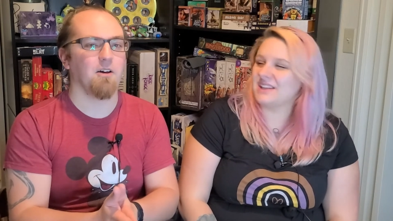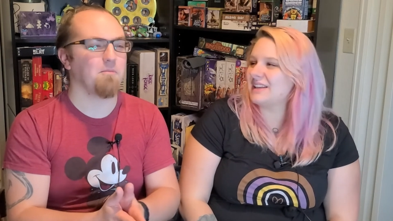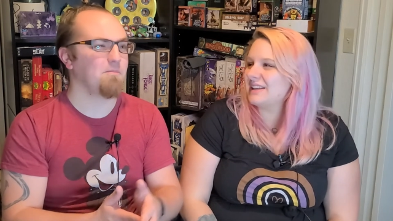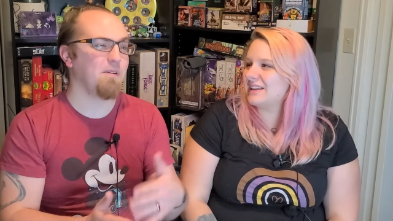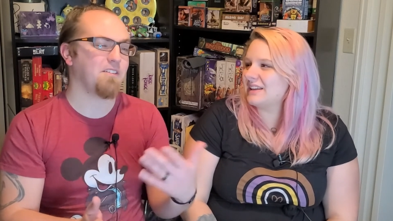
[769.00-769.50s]
Speaker 1: um,
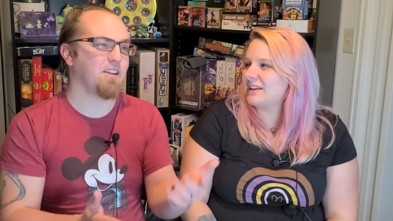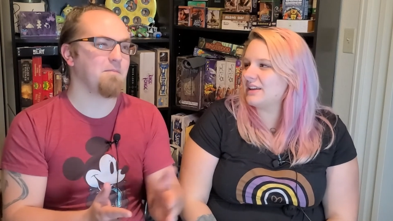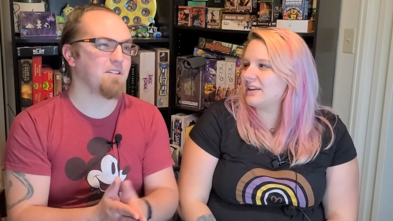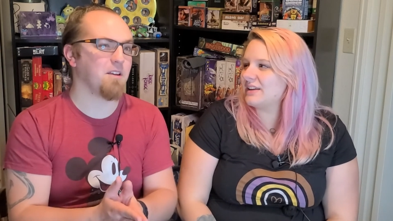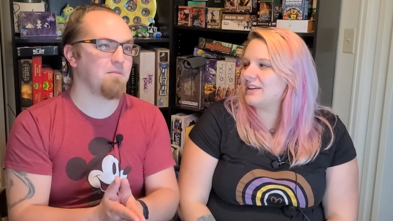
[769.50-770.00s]
by the time
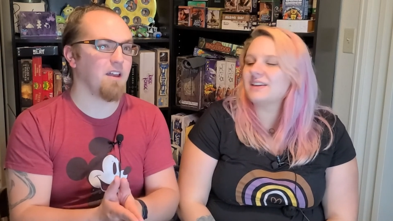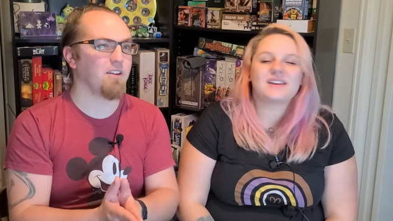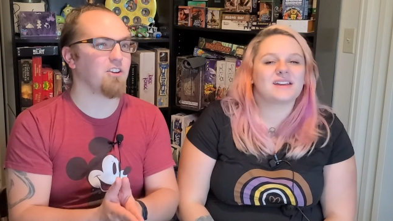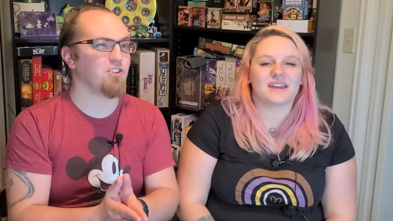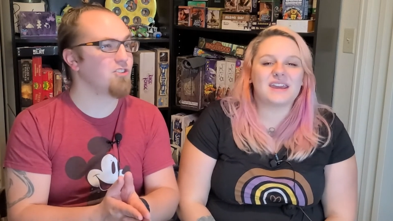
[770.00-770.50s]
this comes out,
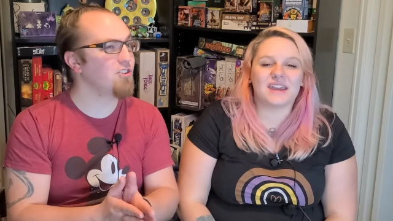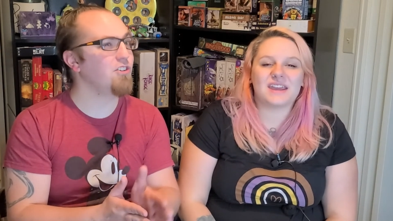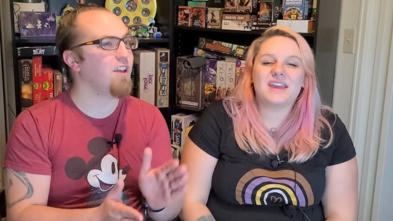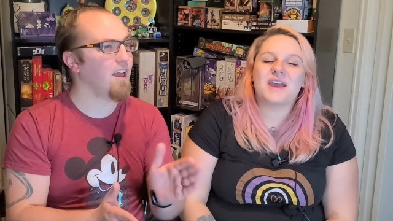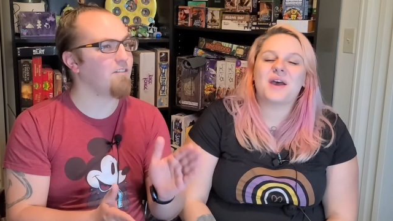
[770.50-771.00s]
it
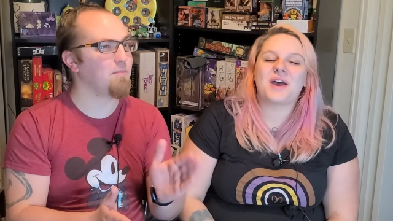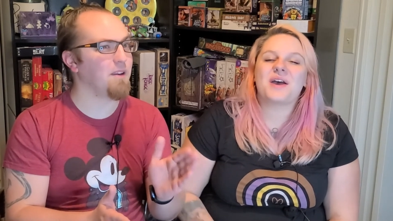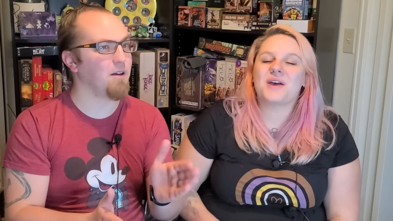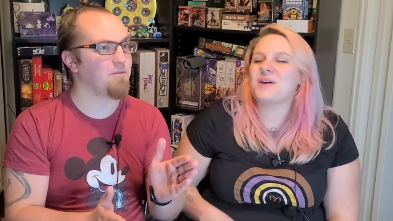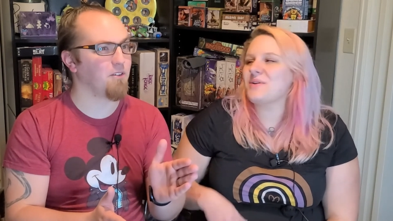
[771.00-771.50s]
should have
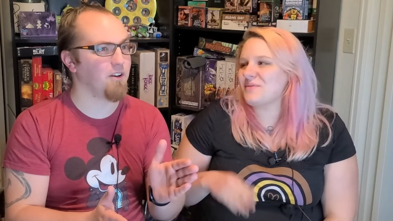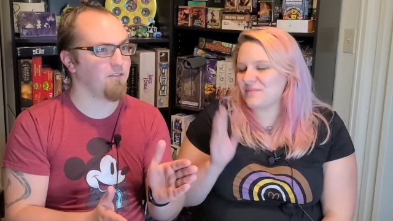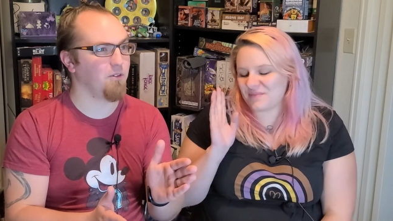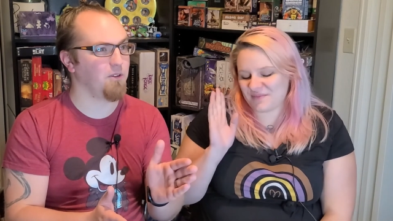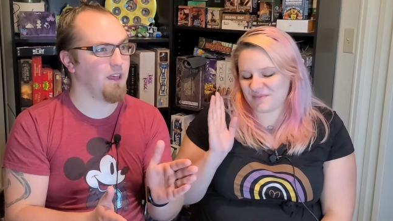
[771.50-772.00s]
been up for a
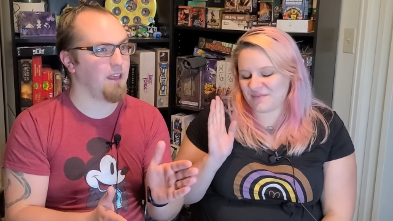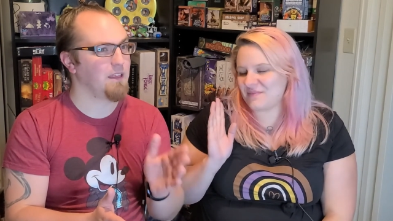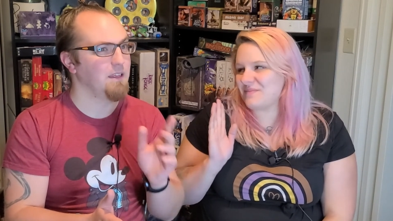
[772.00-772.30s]
full day.